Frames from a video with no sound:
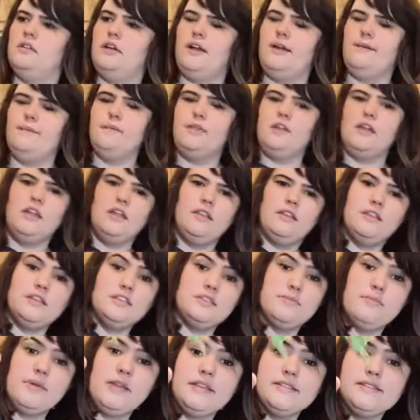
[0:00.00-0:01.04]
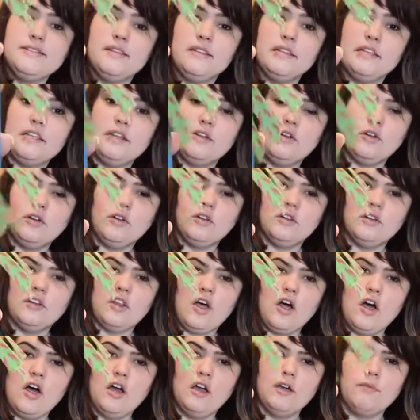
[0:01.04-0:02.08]
I'm thinking this mane's a little
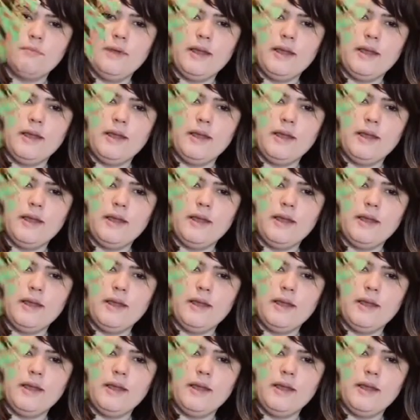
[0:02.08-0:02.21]
long.